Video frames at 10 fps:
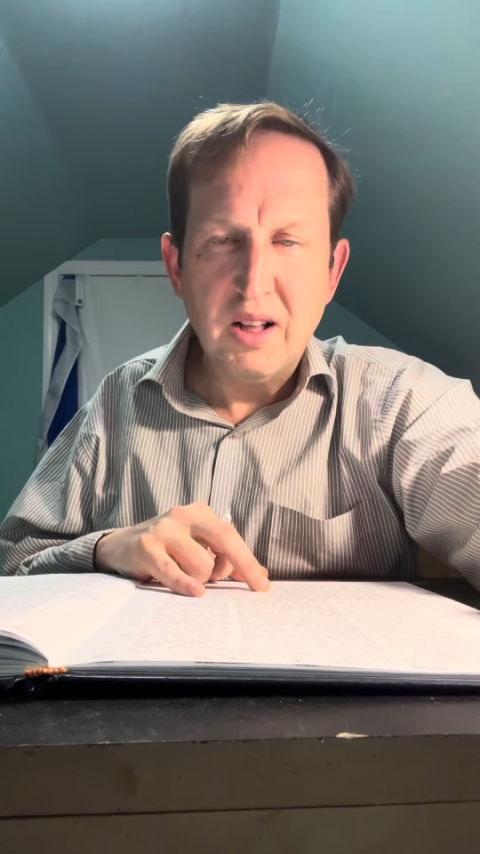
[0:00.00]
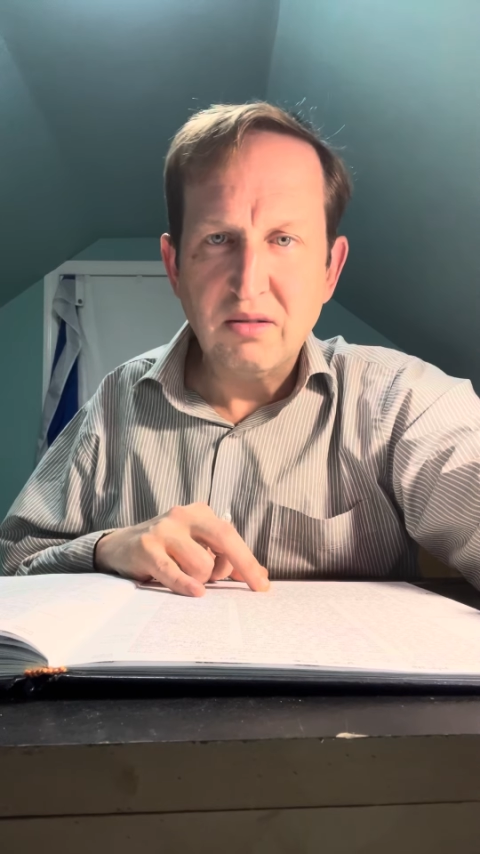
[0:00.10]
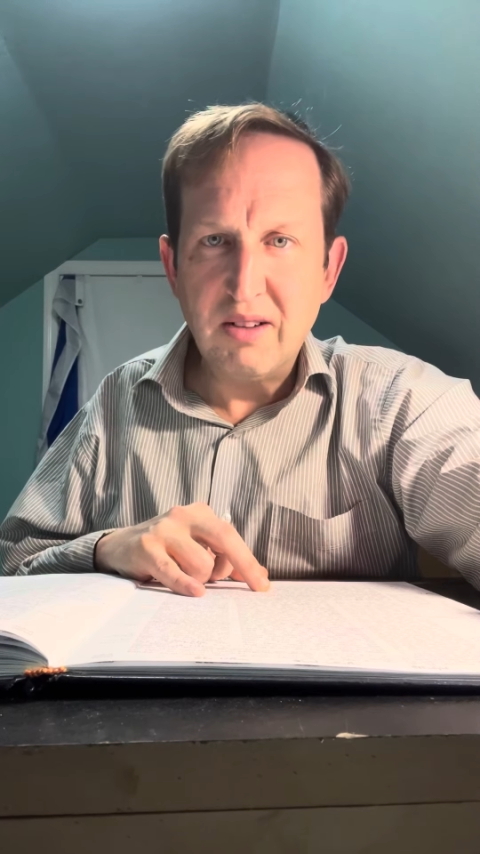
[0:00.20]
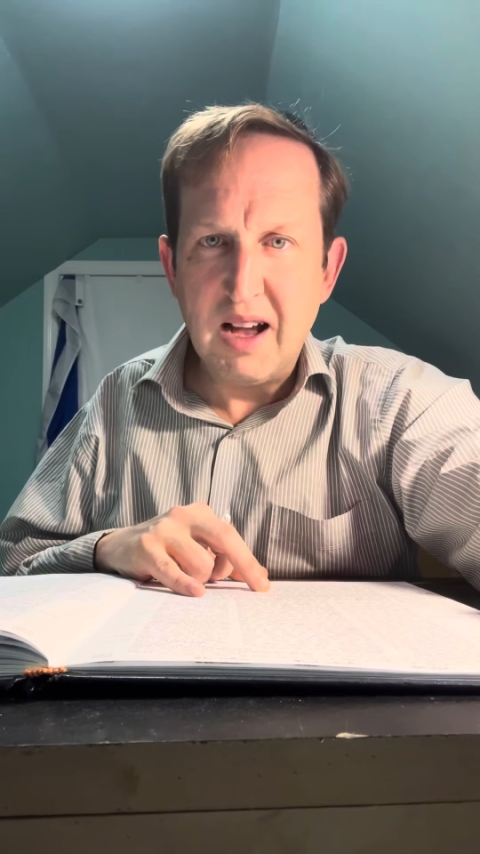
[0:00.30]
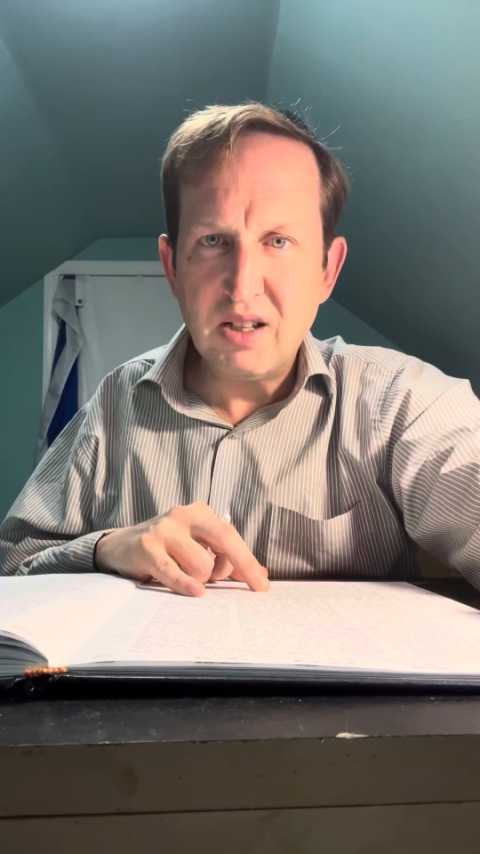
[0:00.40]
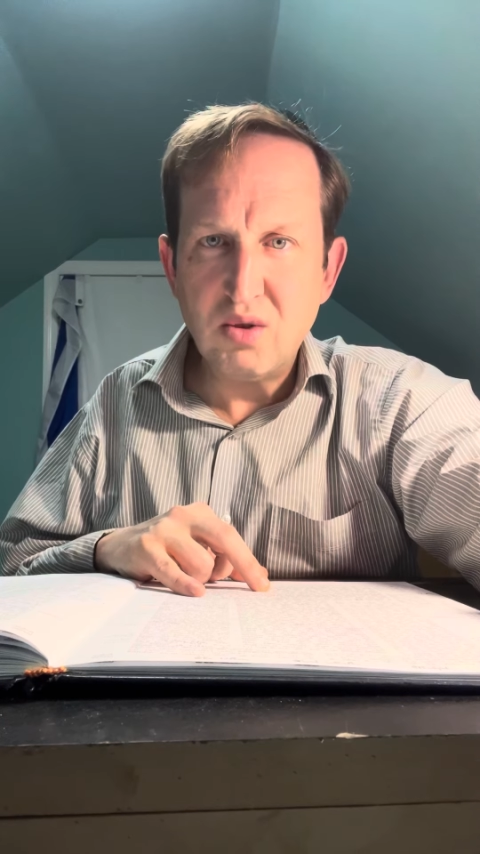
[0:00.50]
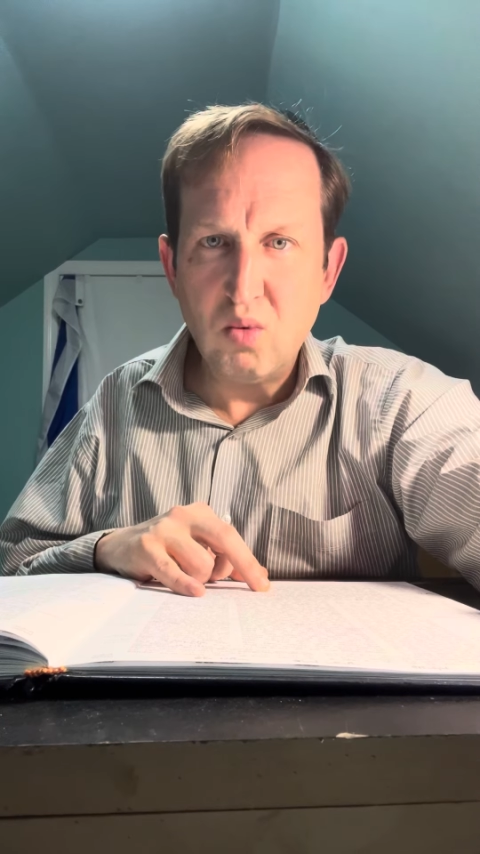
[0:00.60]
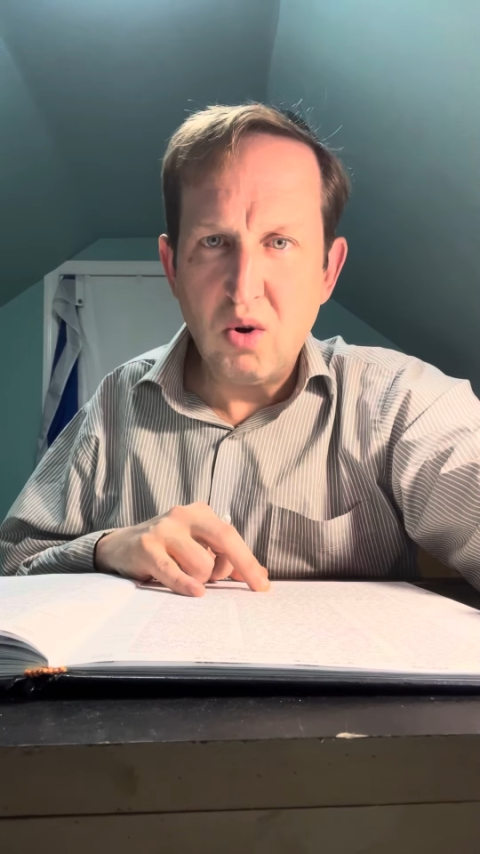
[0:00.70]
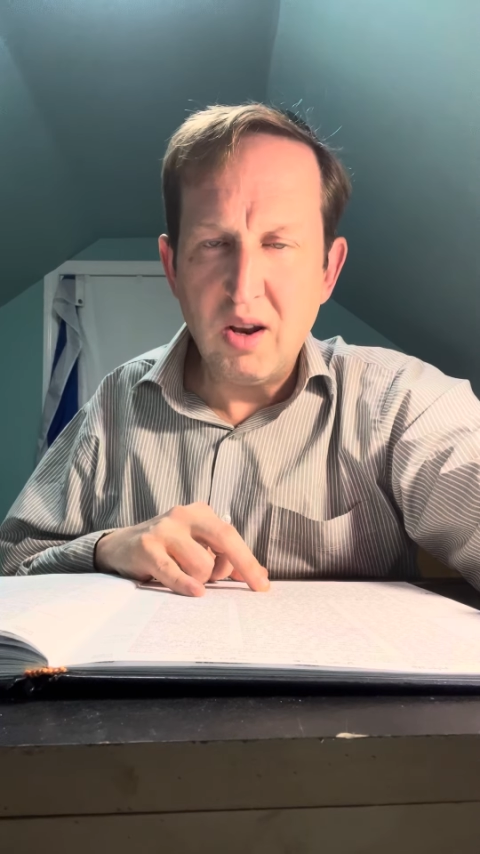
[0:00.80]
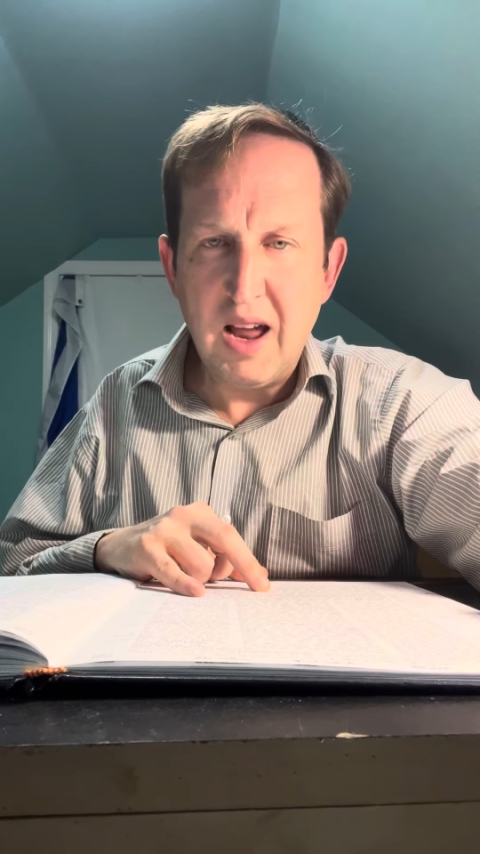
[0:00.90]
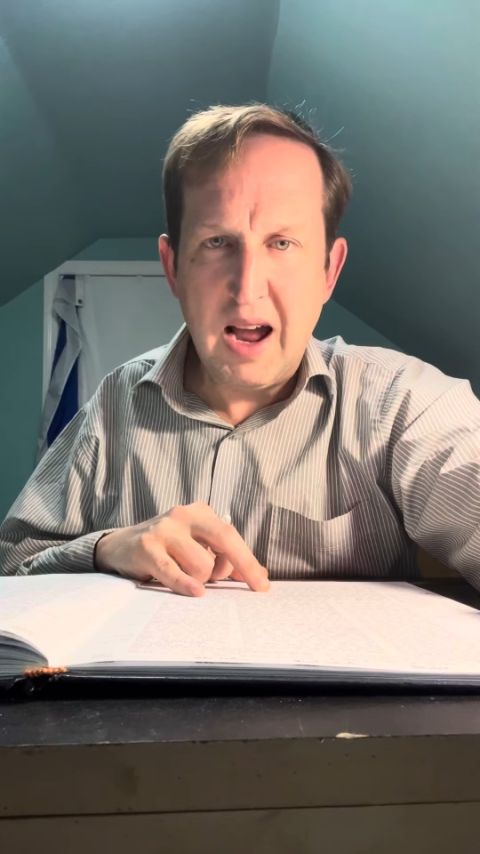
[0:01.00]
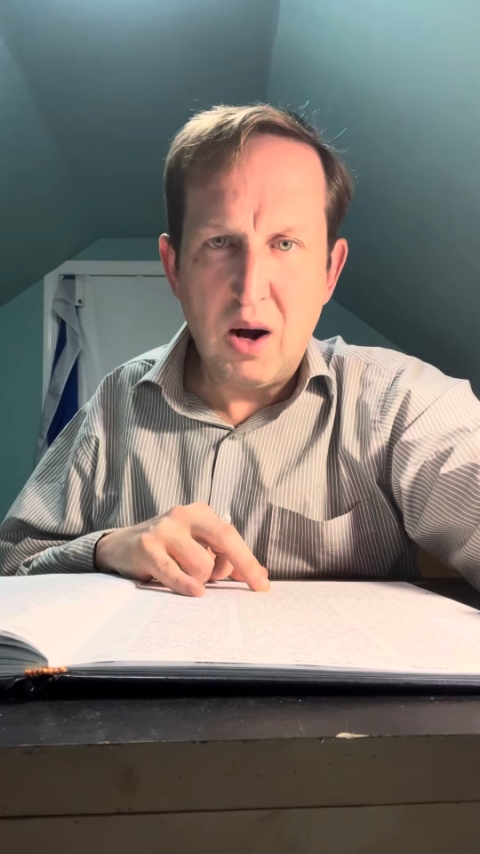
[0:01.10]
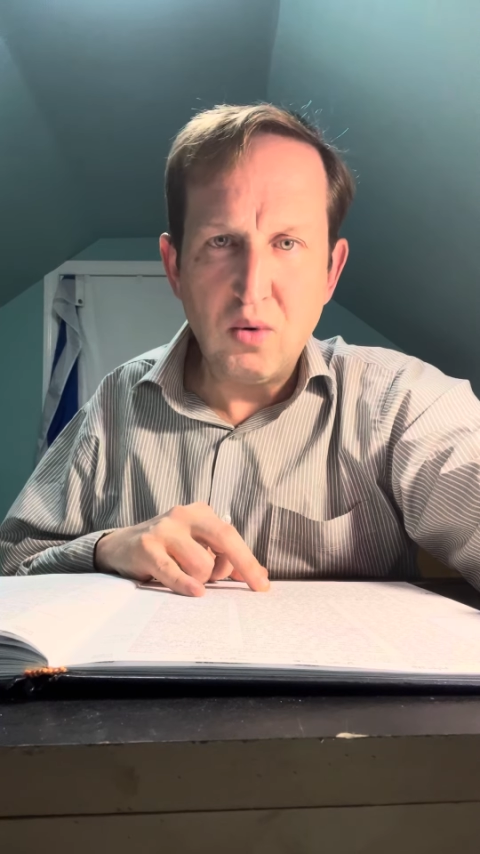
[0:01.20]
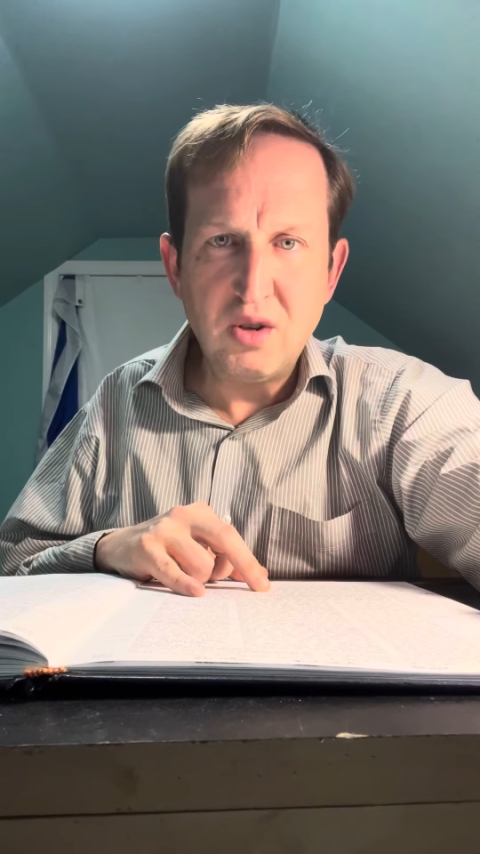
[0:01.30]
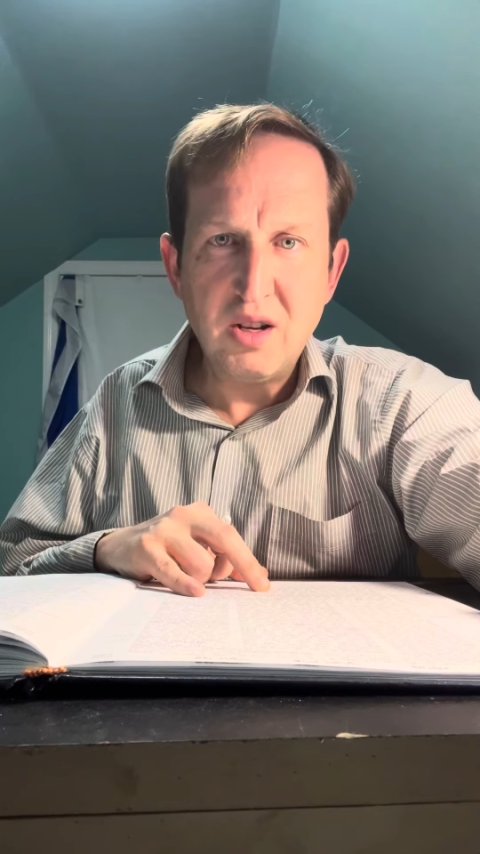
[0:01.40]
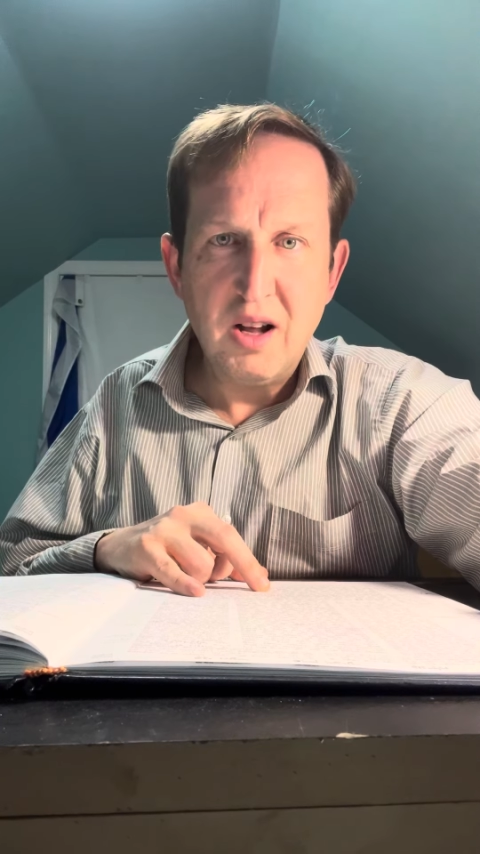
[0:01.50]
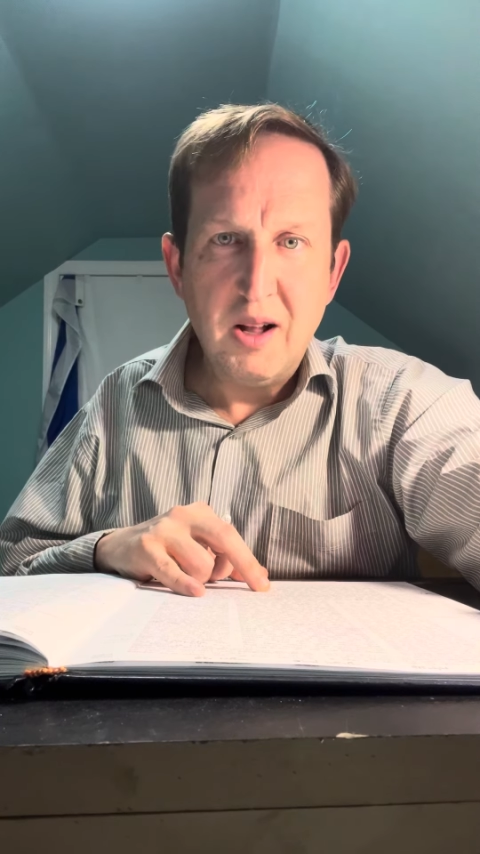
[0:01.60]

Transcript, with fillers: last one out.